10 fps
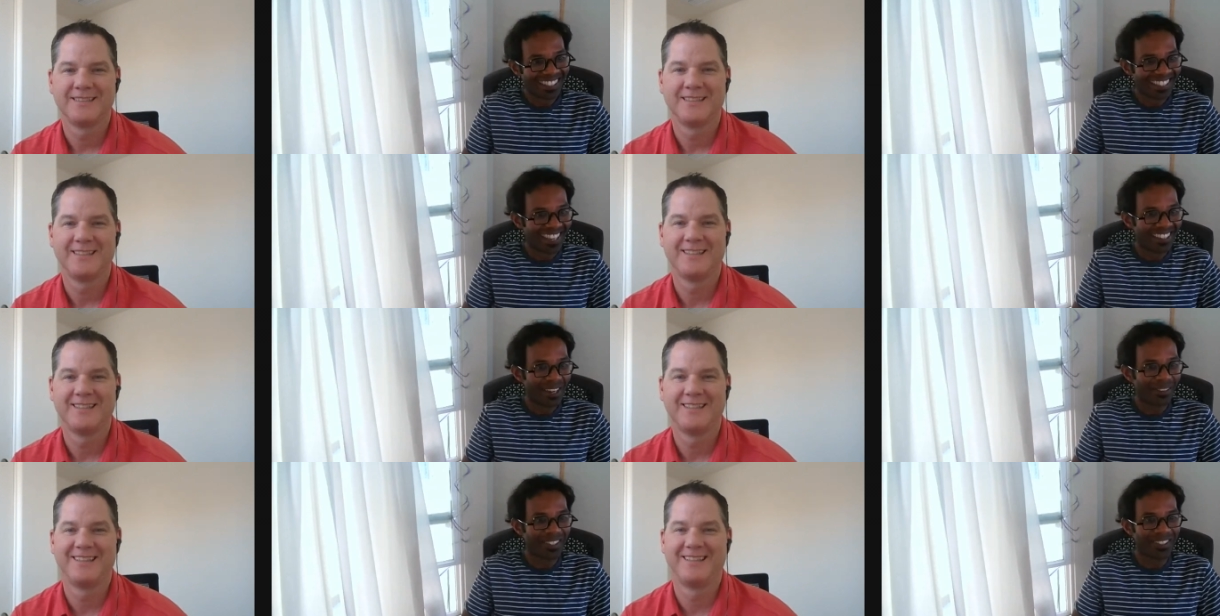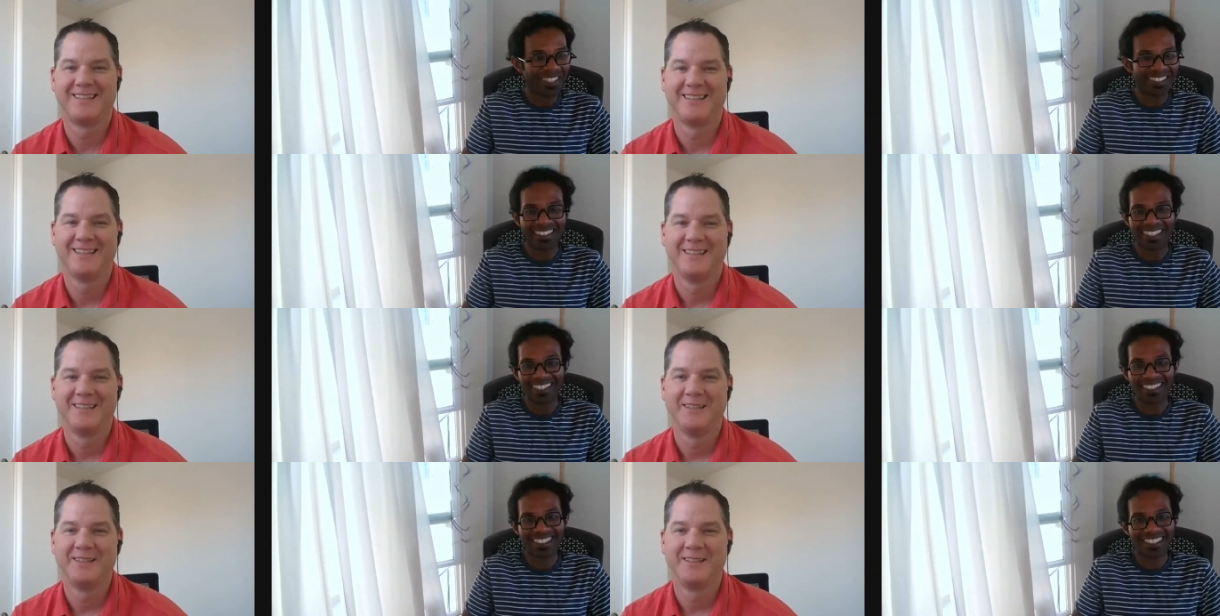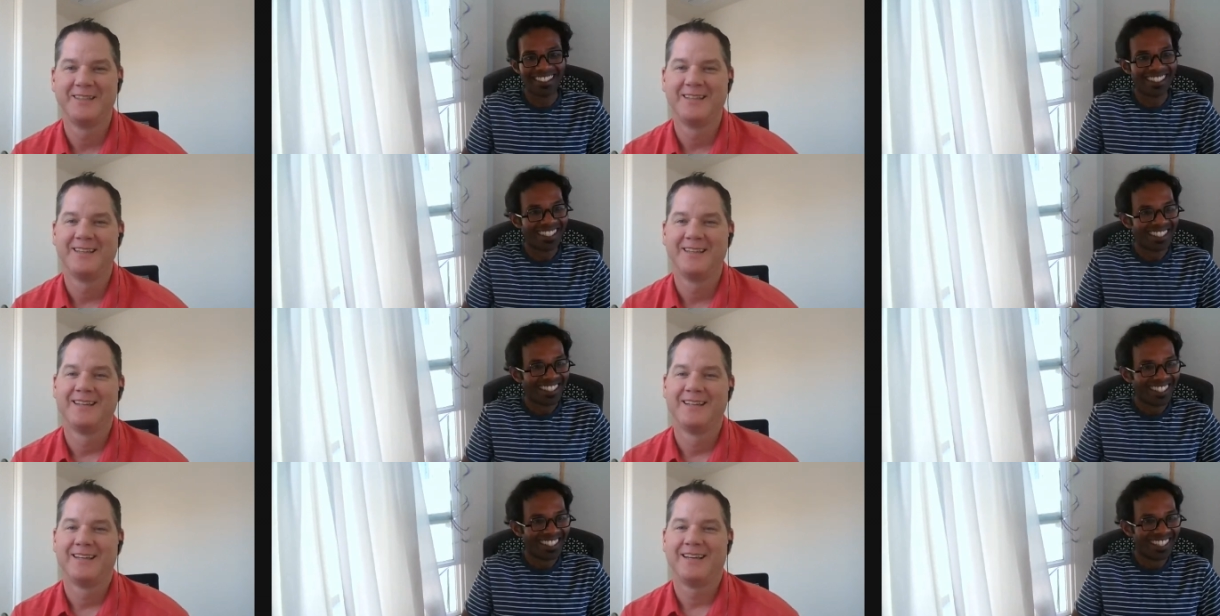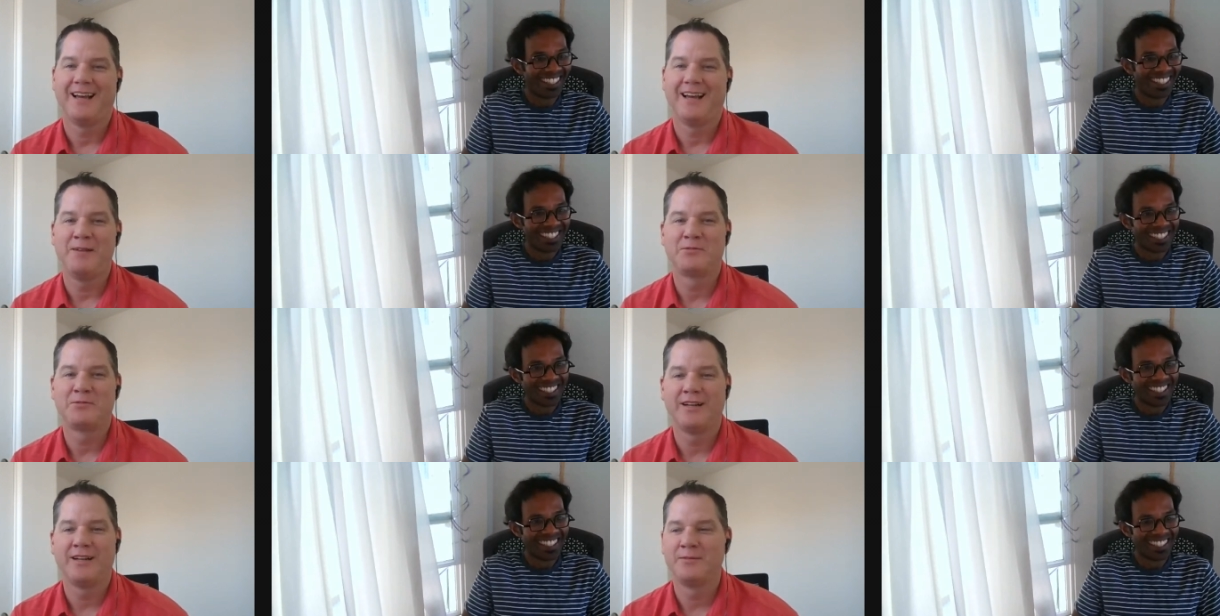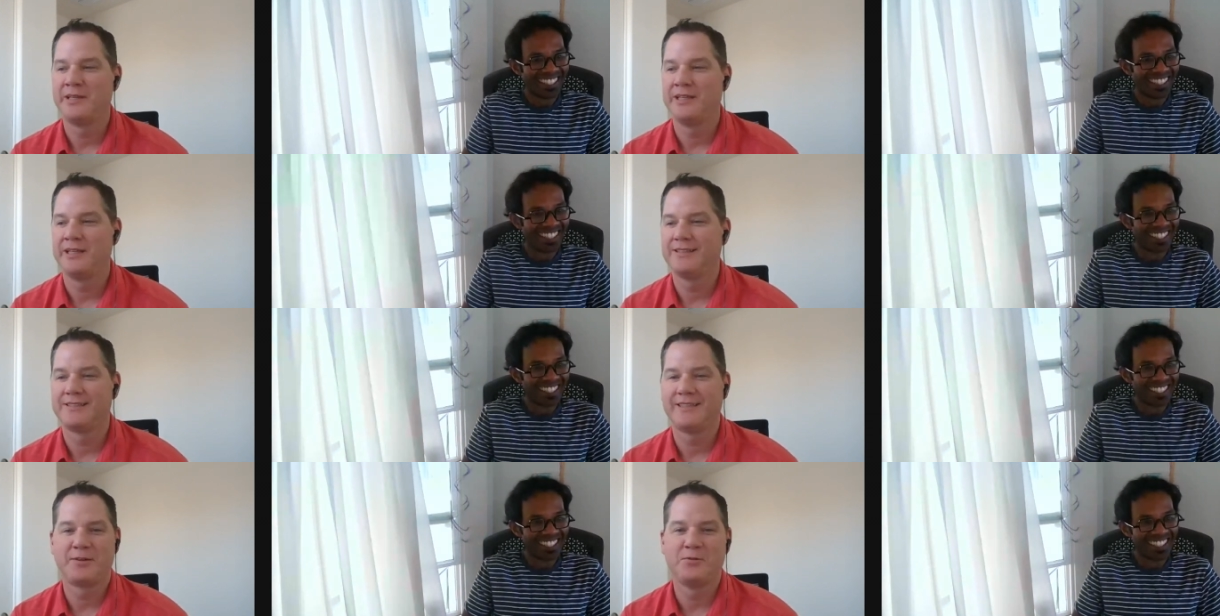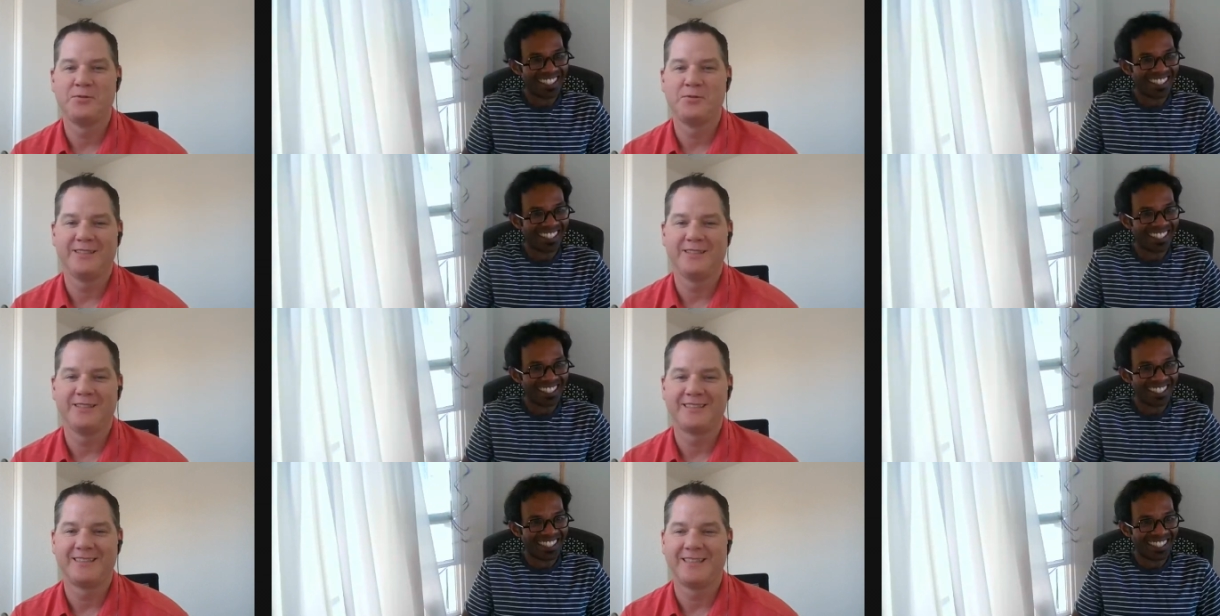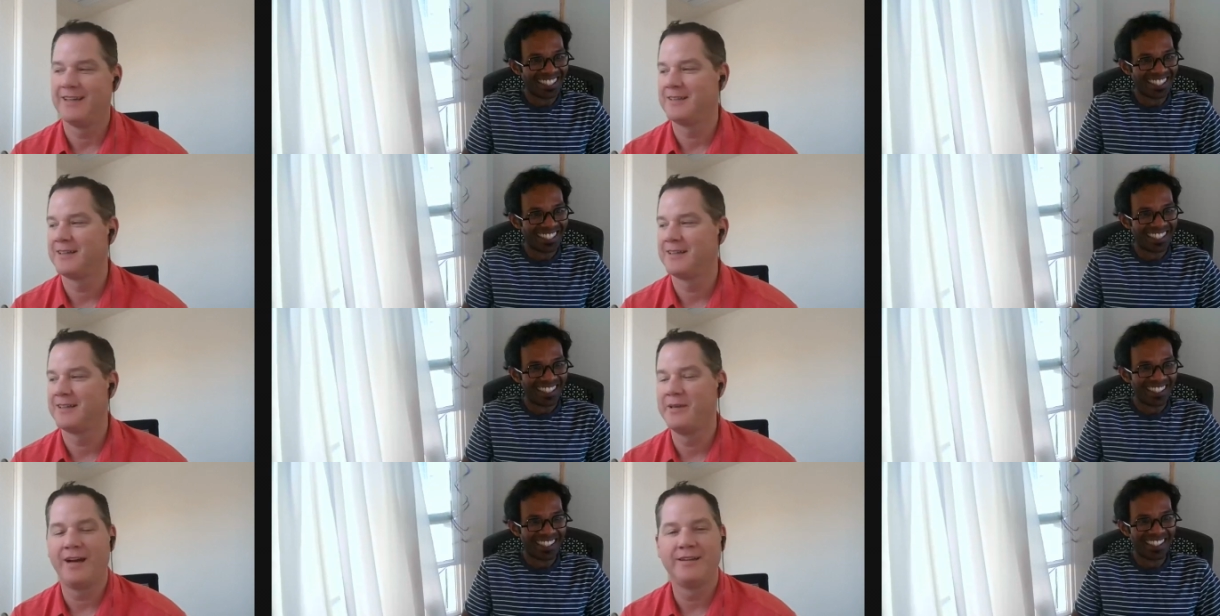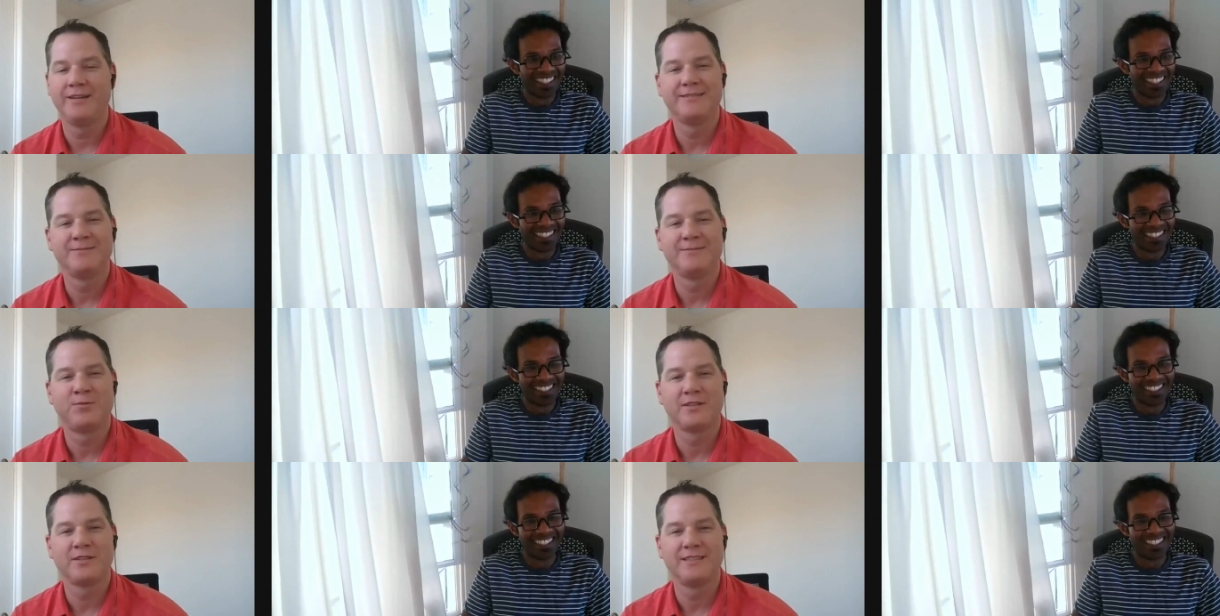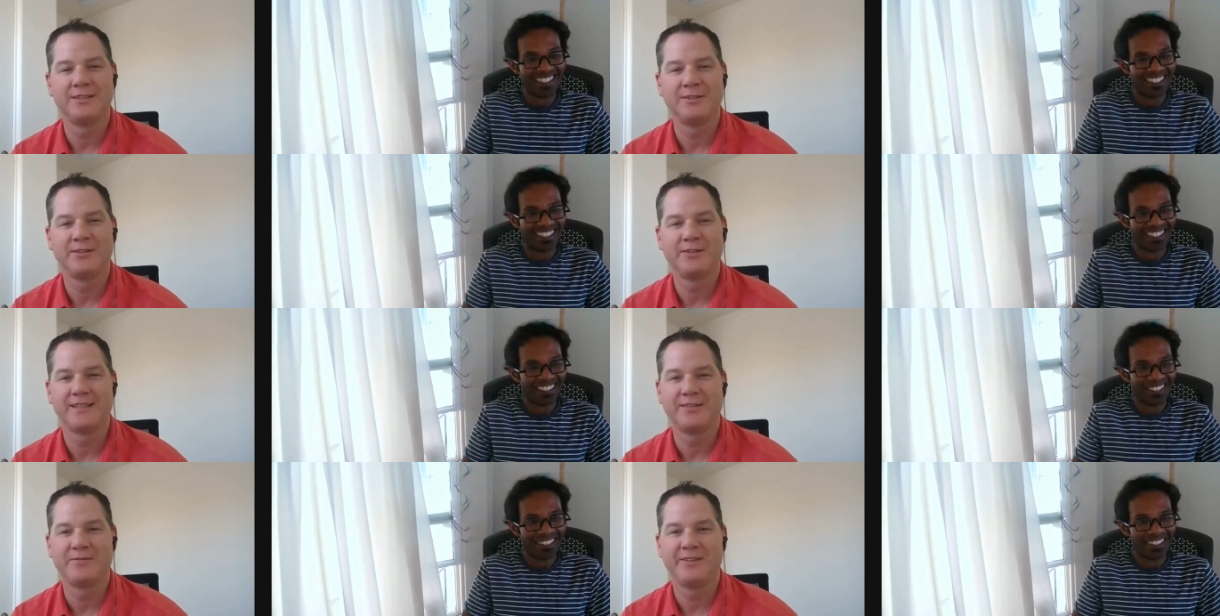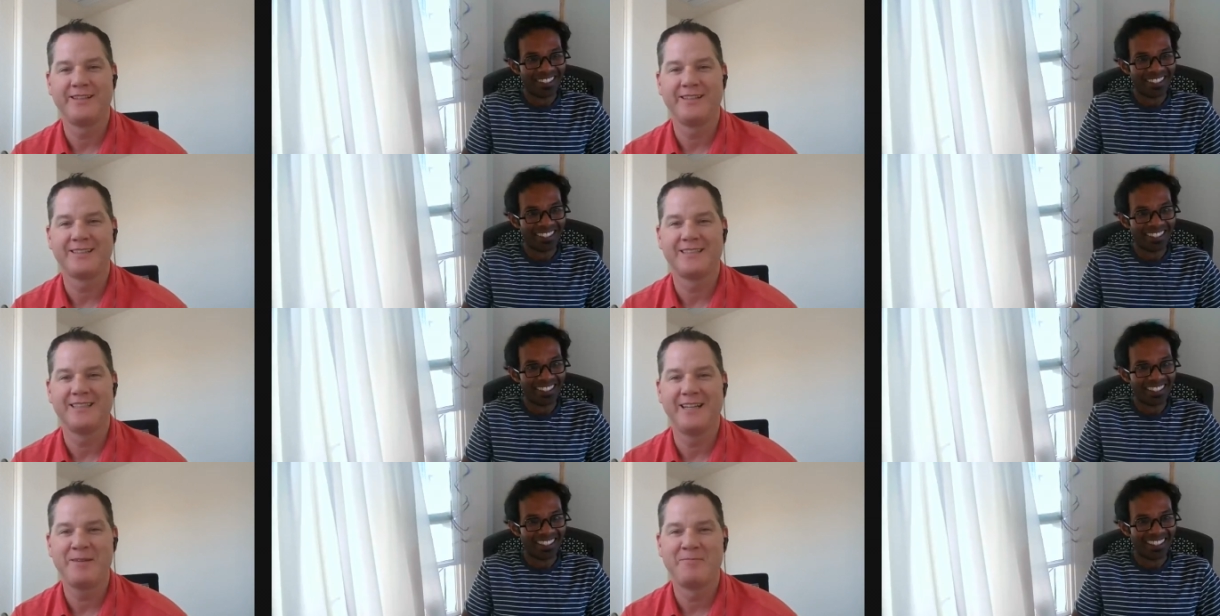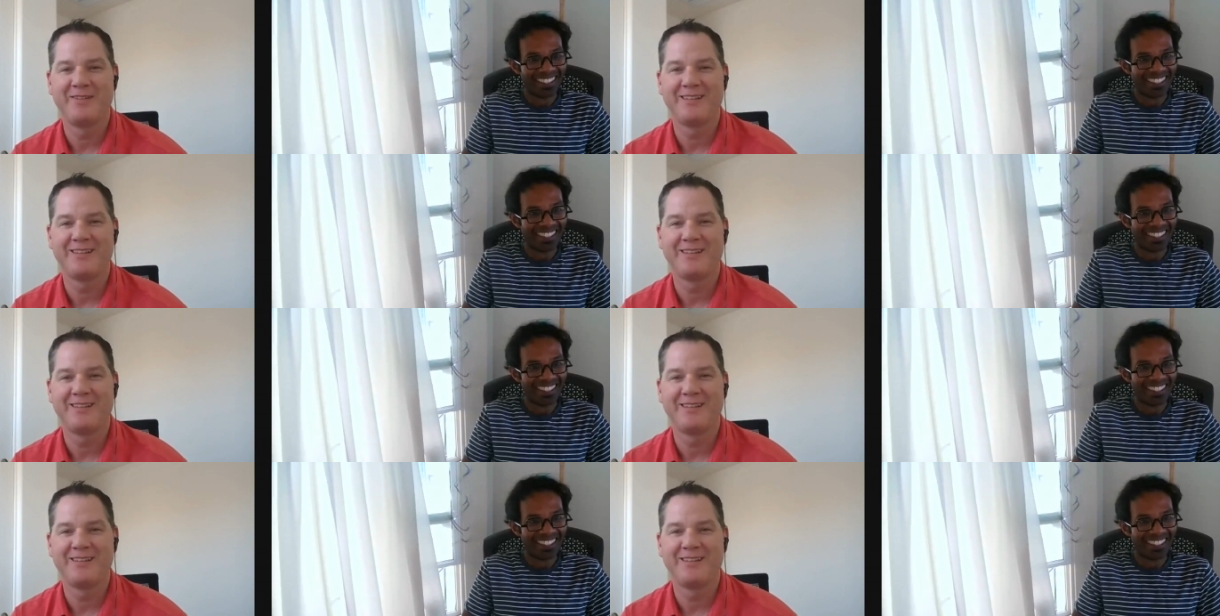Speaker 1: Kent, how are you doing today?
Speaker 2: I'm trying to be stay cool. It's uh, going to be 114 degrees here in Phoenix today, but